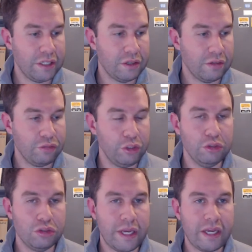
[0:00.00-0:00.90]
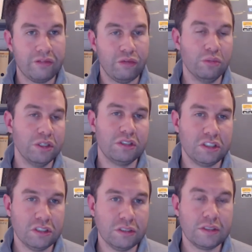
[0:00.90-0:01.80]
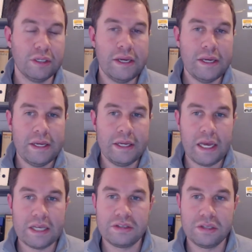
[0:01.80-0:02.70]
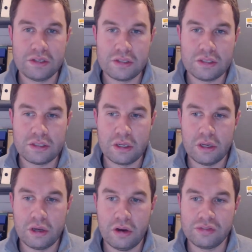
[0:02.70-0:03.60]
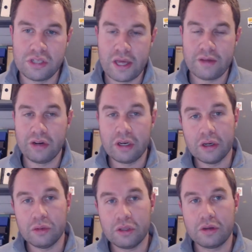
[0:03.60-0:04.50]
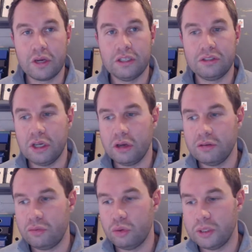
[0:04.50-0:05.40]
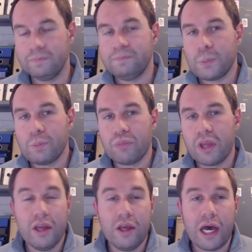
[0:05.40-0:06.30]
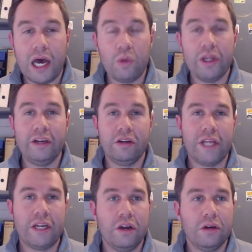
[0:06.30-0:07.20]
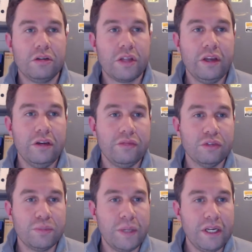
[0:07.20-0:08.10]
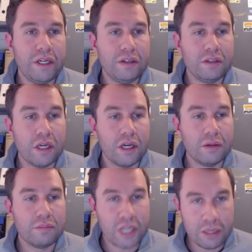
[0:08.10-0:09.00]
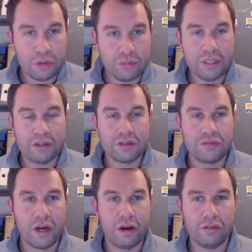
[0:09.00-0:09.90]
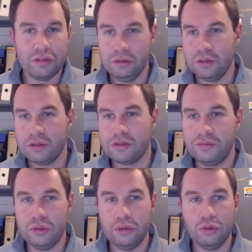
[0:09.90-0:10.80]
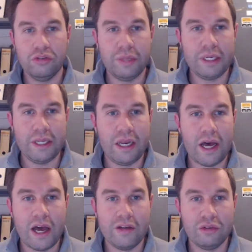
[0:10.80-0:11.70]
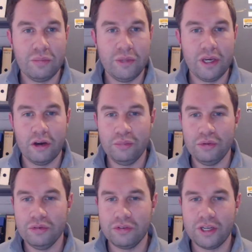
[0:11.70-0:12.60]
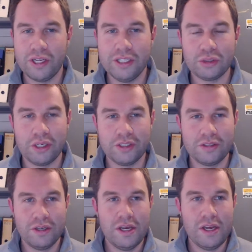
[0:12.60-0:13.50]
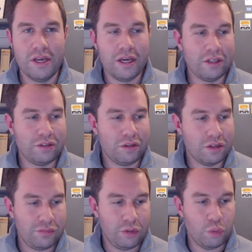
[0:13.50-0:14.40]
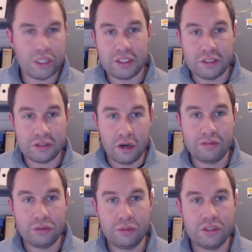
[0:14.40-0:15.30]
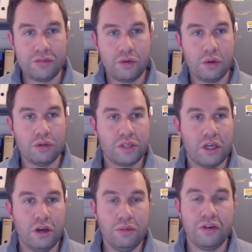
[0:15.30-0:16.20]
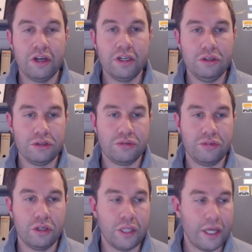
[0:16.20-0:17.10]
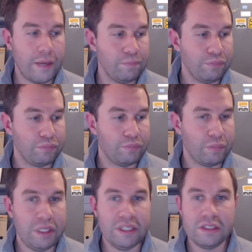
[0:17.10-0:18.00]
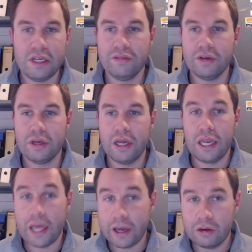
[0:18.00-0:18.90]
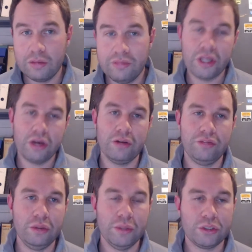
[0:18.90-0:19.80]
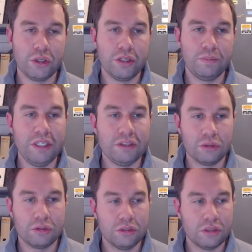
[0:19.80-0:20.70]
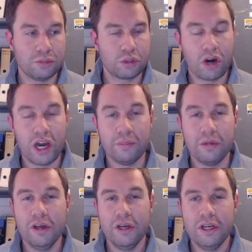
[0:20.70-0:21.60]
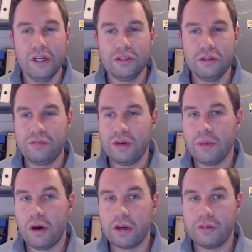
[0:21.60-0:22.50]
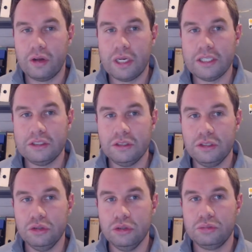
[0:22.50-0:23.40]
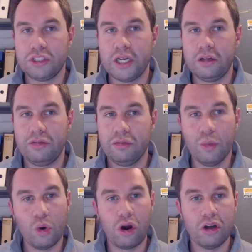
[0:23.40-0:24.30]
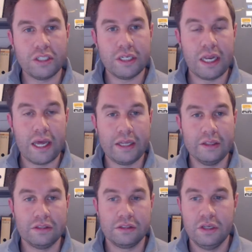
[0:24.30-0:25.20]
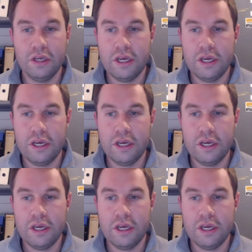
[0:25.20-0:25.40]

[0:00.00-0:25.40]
and for you to make informed decisions as citizens of South Africa with the country going forward. I will end on that note. Thank you for spending time with me this Friday afternoon. Those of you who have been here live with me, I hope you've enjoyed it. To those of you watching this afterwards, of course, I hope you found it useful. Please leave a like on the video if you enjoyed it. Please also subscribe to the Free Market Foundation's YouTube channel for more content like this